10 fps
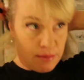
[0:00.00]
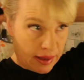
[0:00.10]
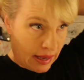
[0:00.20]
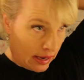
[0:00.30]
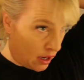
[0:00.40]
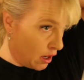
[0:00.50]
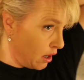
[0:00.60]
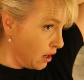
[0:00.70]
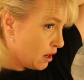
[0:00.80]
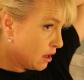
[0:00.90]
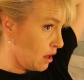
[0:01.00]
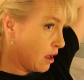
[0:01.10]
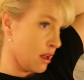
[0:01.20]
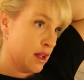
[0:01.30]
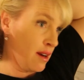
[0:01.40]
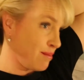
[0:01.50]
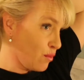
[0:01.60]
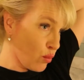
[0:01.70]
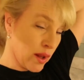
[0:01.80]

my hair on,